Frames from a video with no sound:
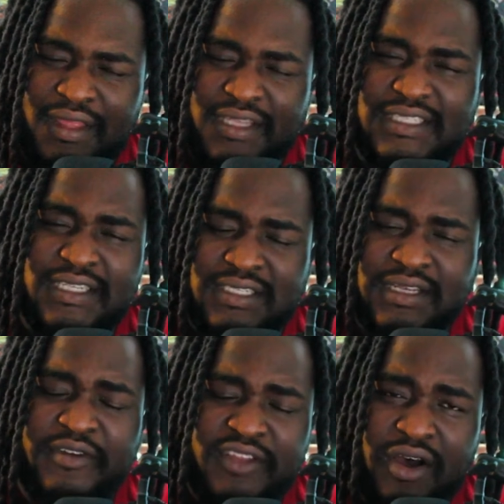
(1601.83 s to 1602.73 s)
This is
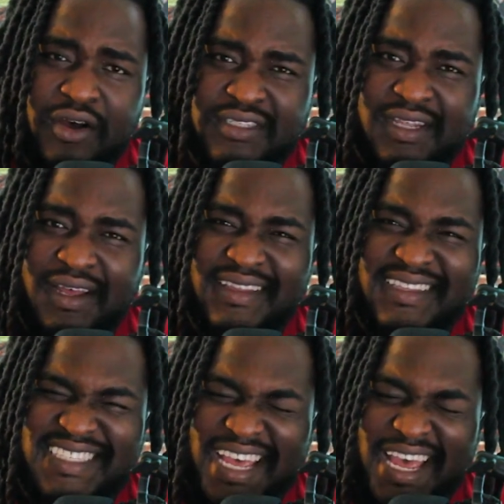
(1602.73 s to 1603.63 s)
some of y'all's
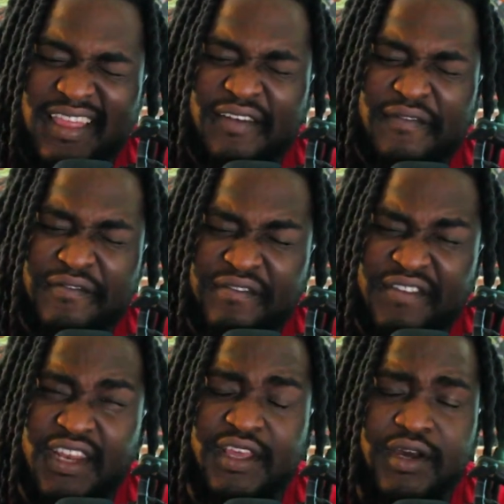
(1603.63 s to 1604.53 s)
10th
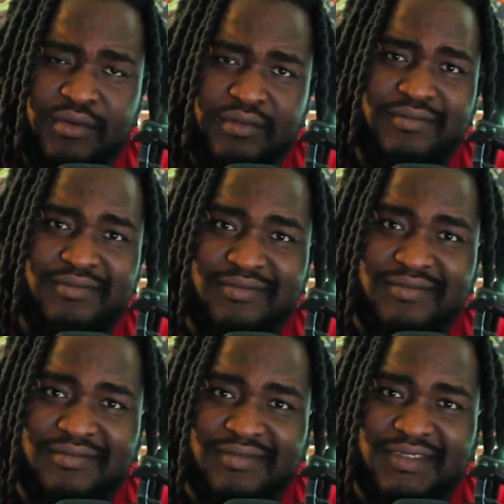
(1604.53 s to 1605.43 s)
video,
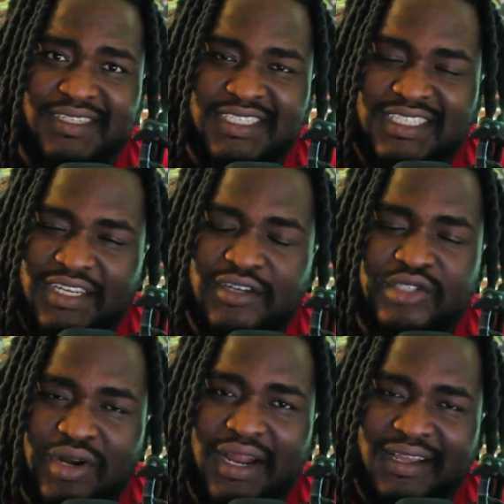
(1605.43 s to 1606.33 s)

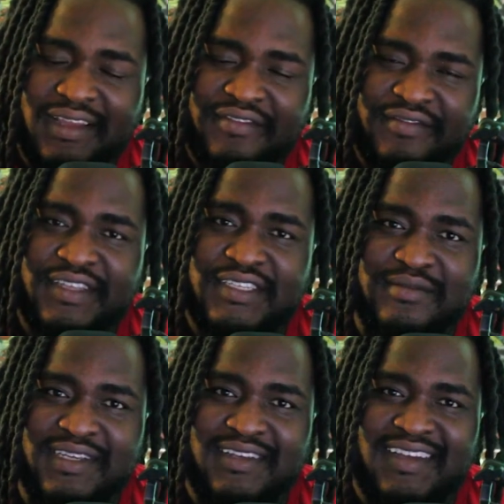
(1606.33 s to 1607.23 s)
still trying to
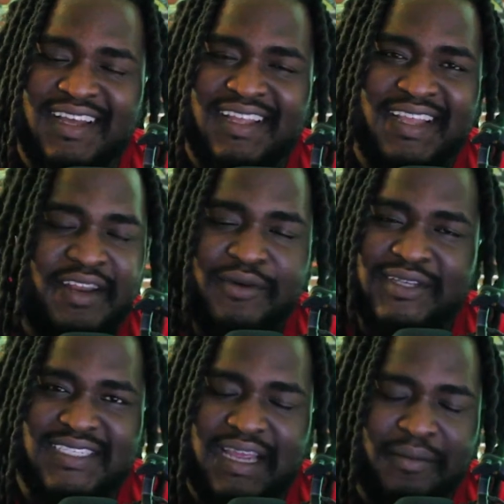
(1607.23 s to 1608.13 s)
convince me that he
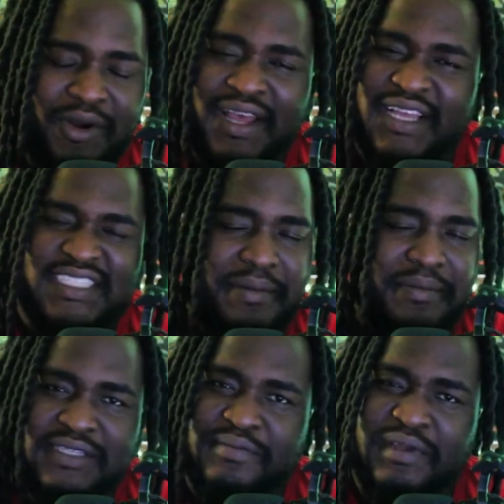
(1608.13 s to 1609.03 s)
wasn't a samurai.
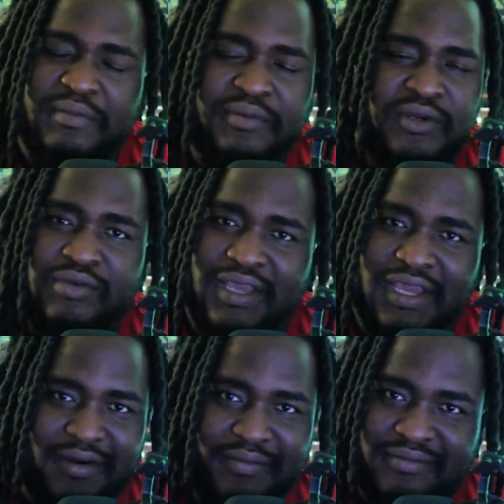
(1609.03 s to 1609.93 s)
Japanese people don't
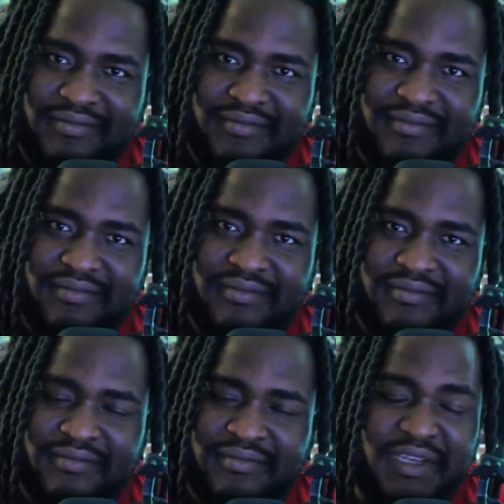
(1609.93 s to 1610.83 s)
care,
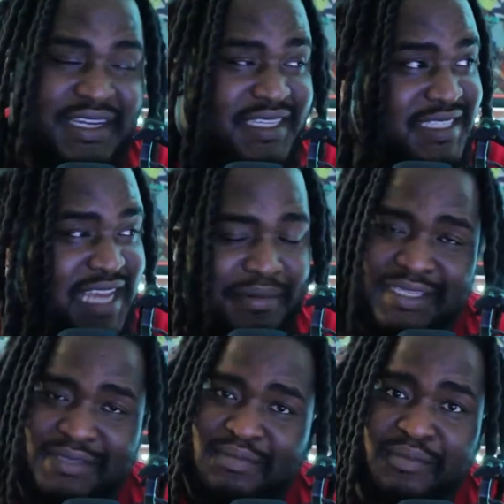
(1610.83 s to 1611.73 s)
because
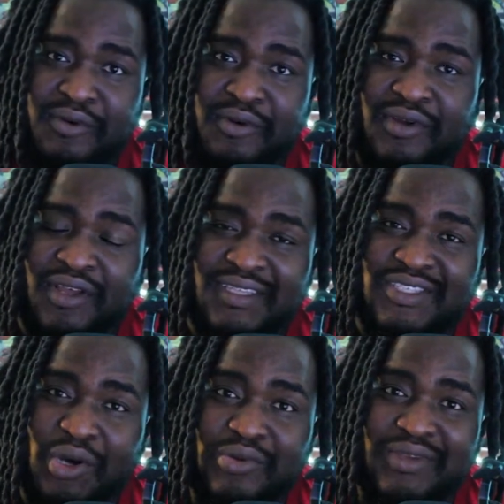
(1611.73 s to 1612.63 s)
Japanese people
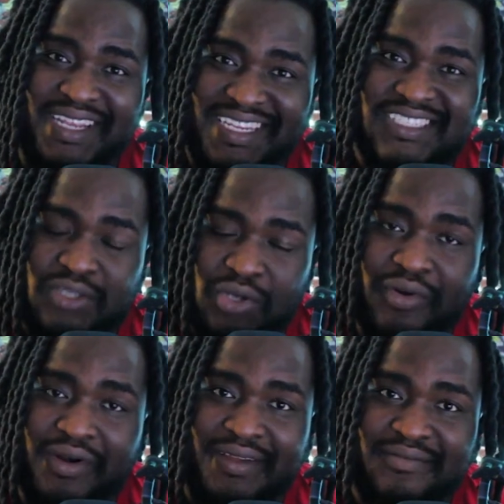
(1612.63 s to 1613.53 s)
told his
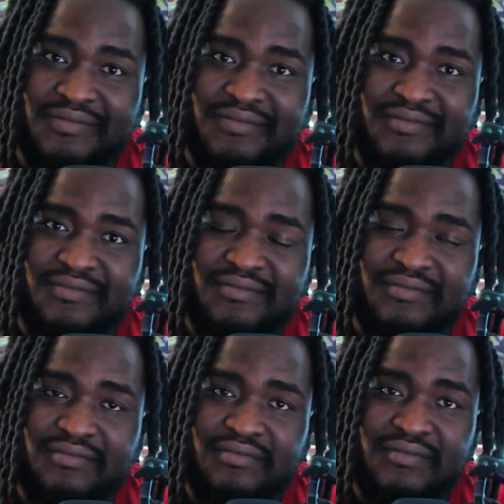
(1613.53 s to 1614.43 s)
story.
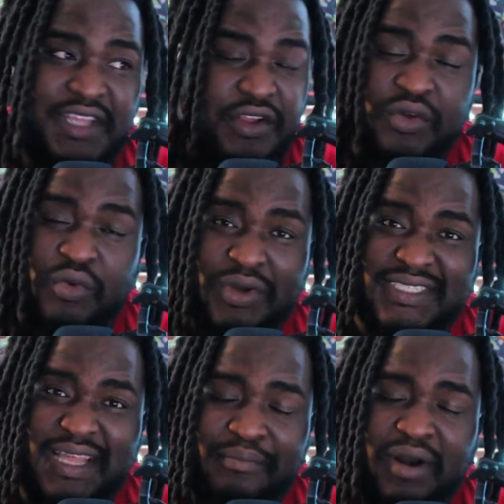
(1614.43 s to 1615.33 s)
They're the
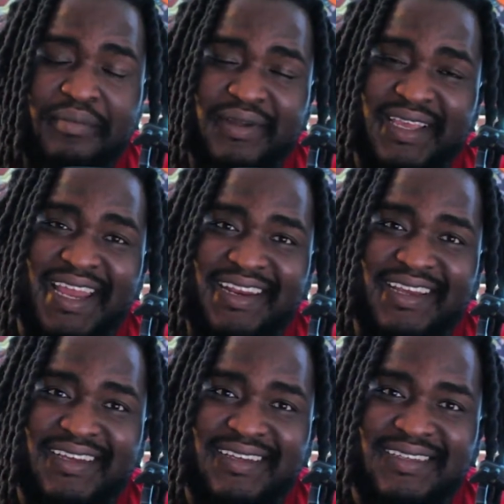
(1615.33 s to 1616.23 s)
ones that propagated
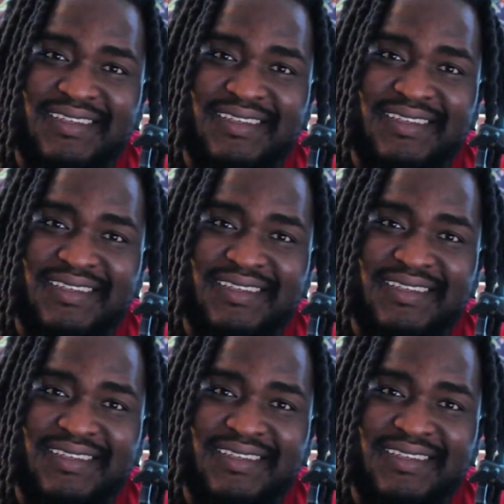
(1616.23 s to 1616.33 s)
it.